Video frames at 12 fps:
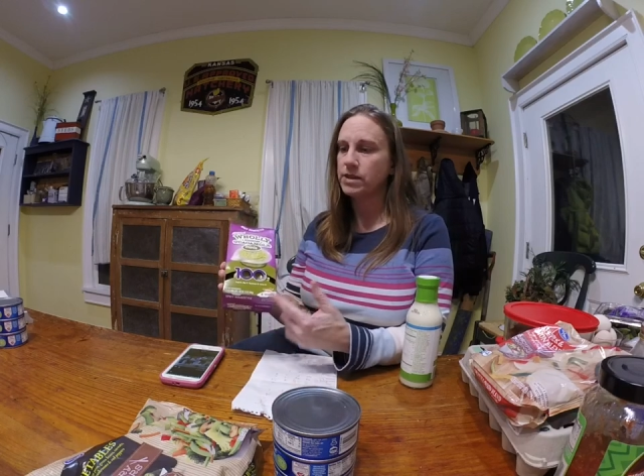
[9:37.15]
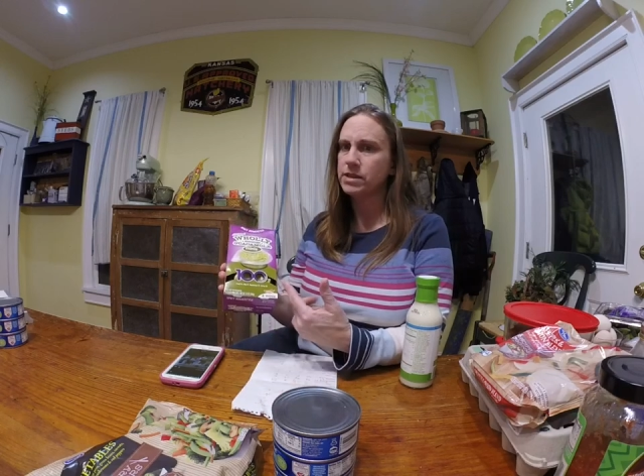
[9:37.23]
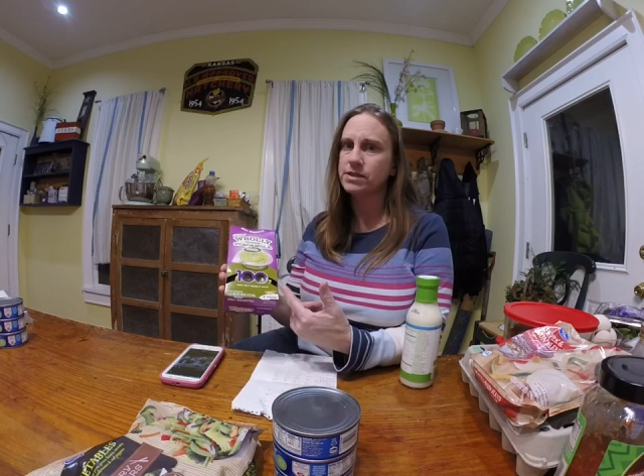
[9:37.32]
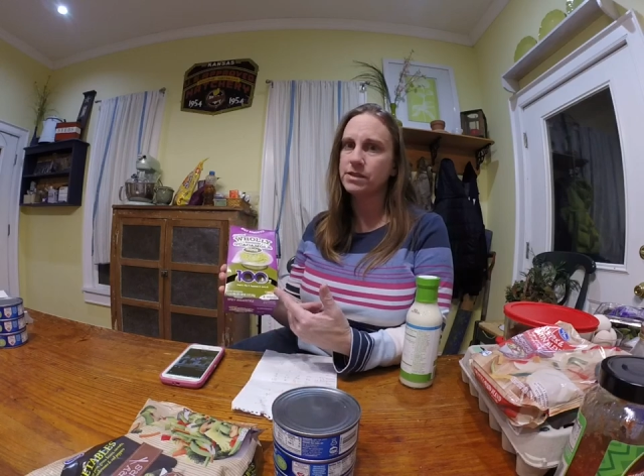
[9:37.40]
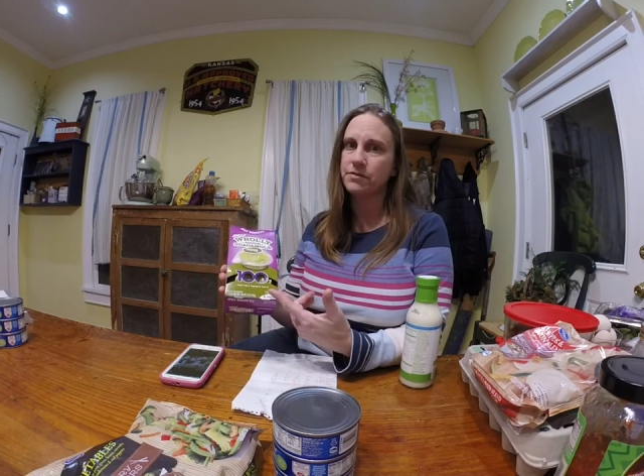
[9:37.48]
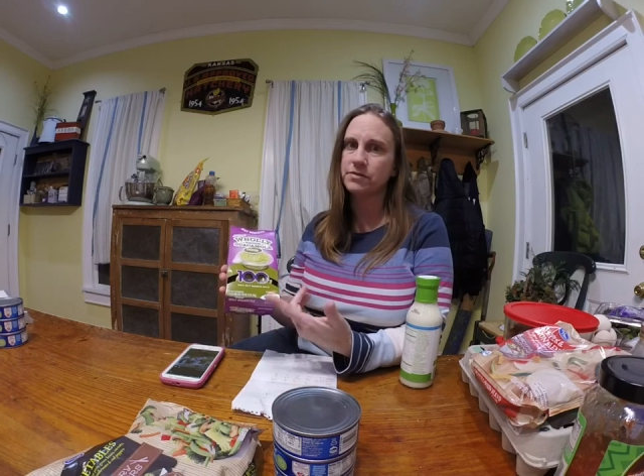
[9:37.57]
and
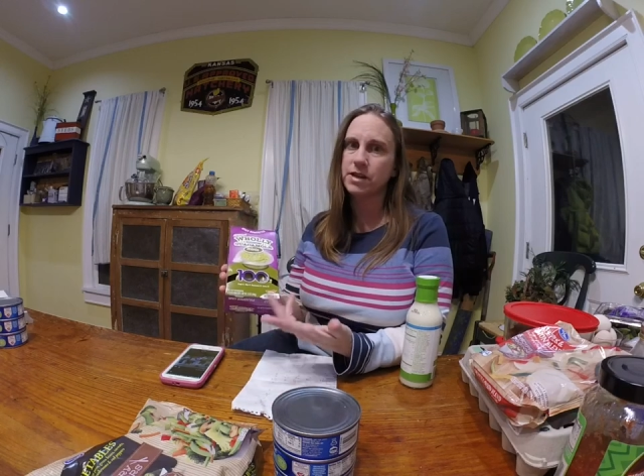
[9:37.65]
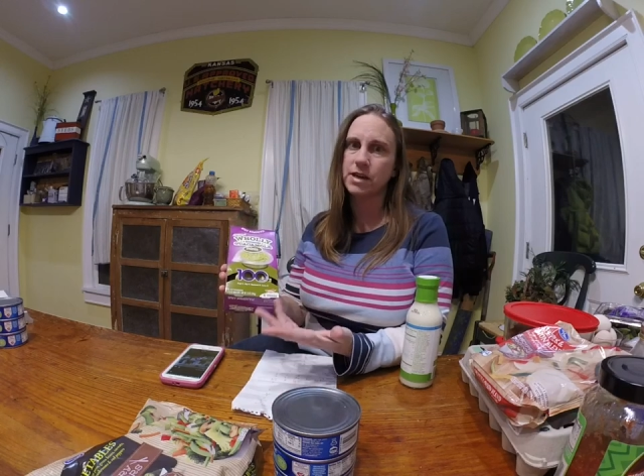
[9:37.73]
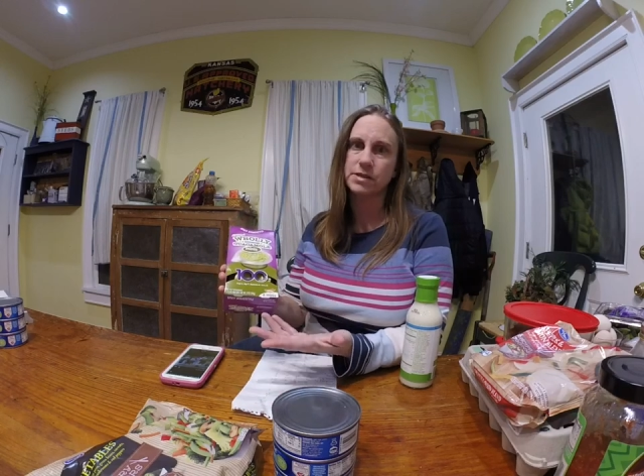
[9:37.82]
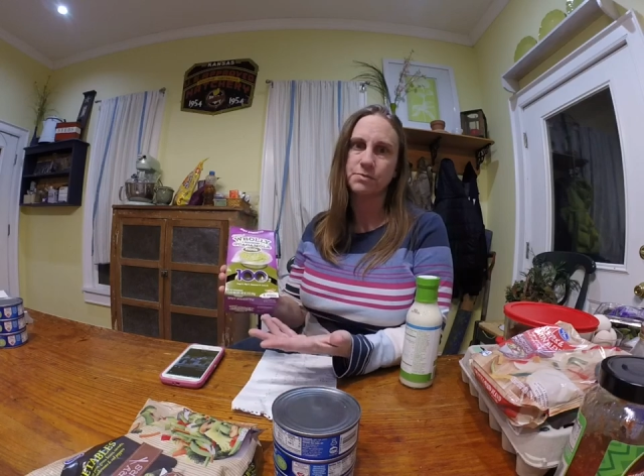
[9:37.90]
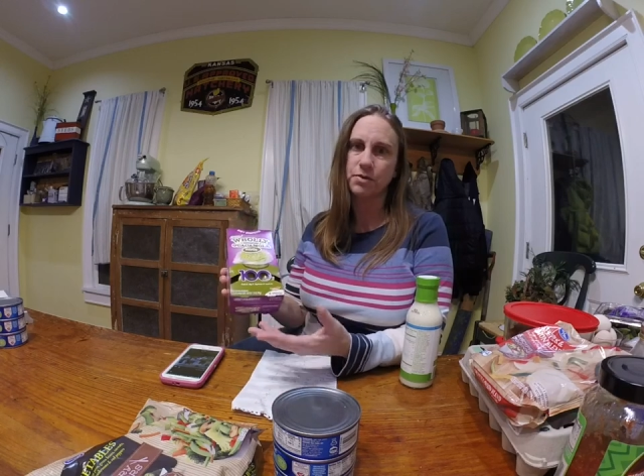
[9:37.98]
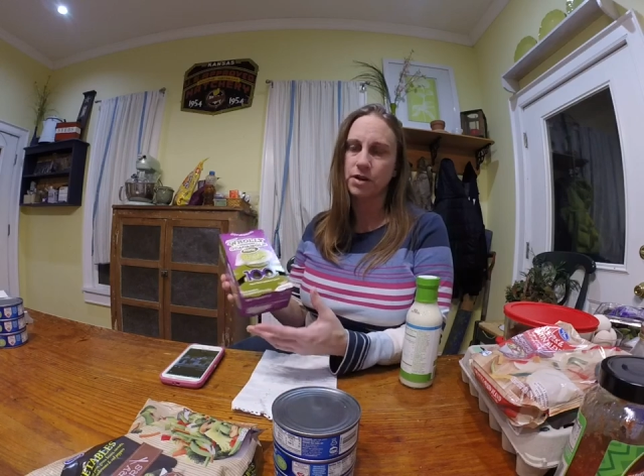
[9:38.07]
this stuff
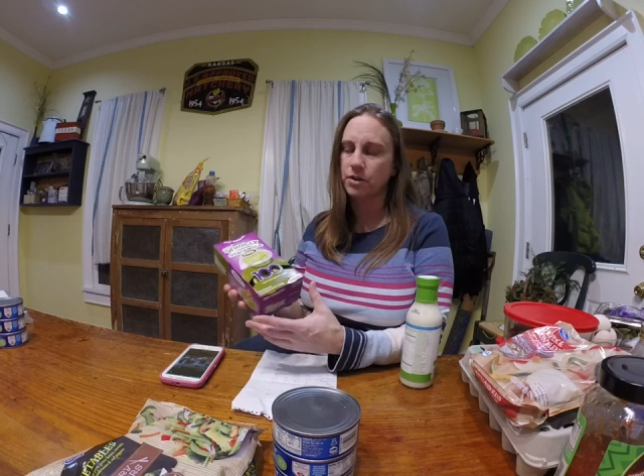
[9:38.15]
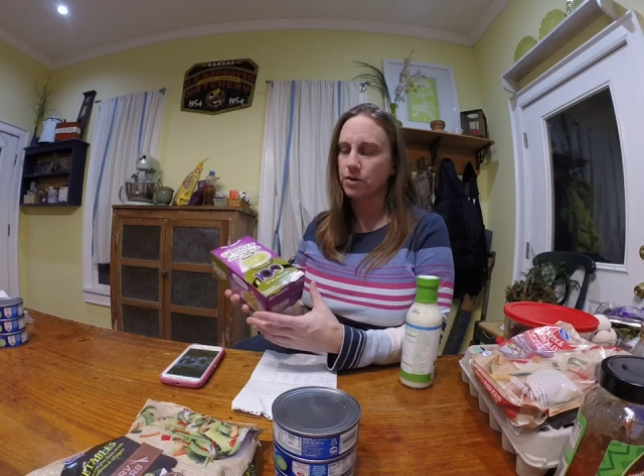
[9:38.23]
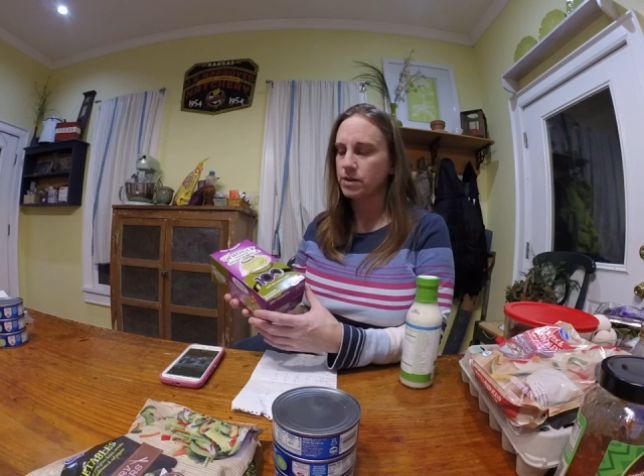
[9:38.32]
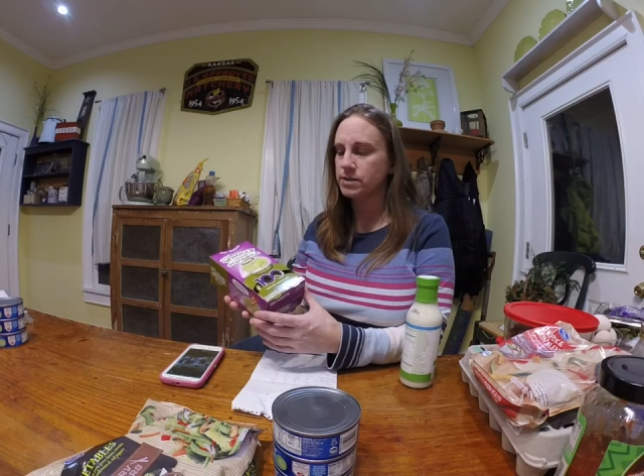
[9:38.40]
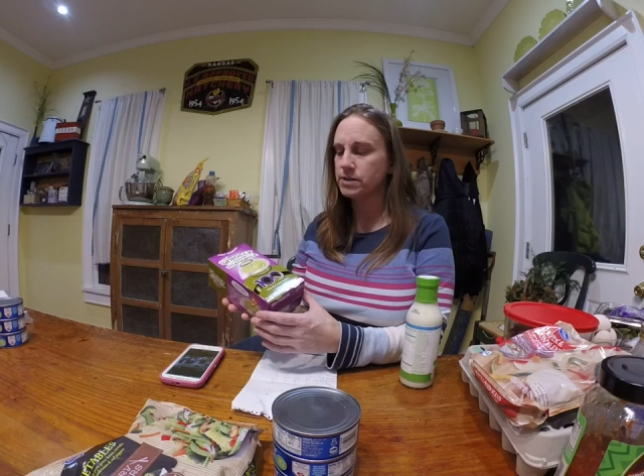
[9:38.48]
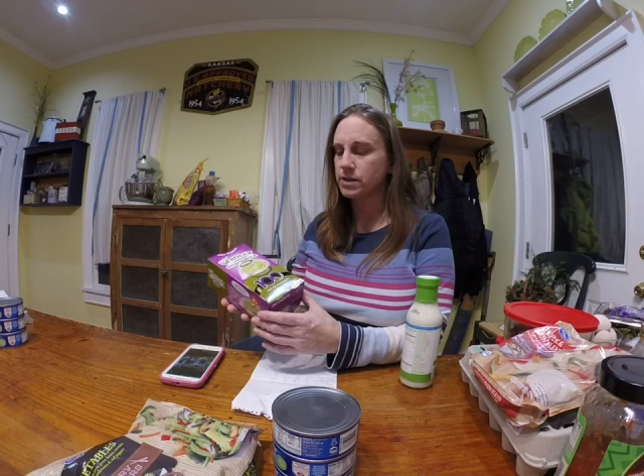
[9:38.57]
tastes pretty good.